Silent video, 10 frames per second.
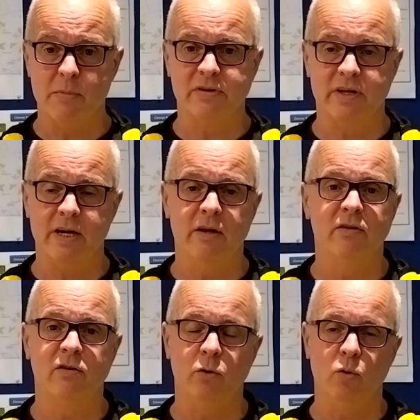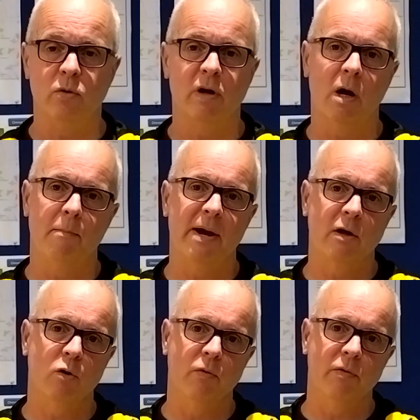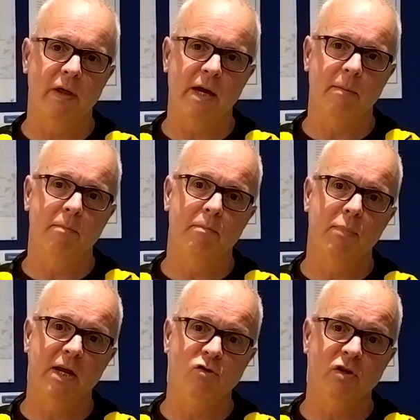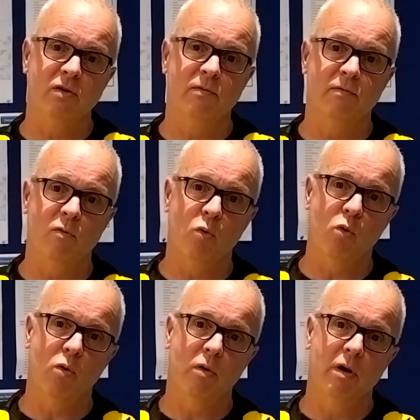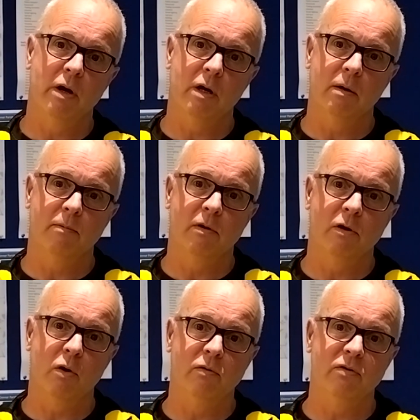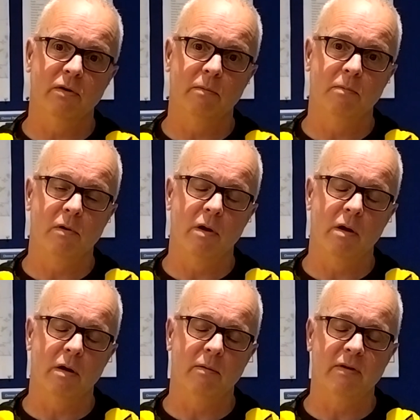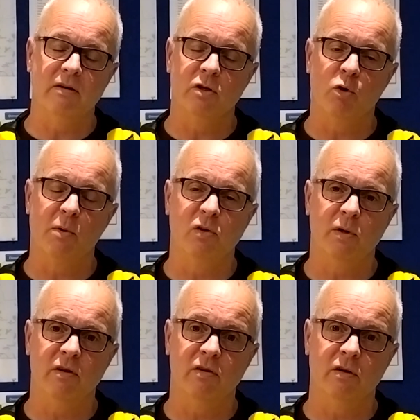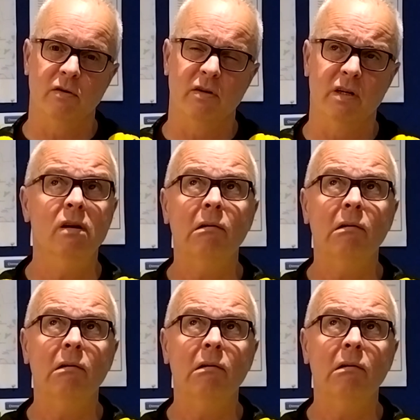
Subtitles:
mistake to cut back on their pledges for going to net zero by 2030.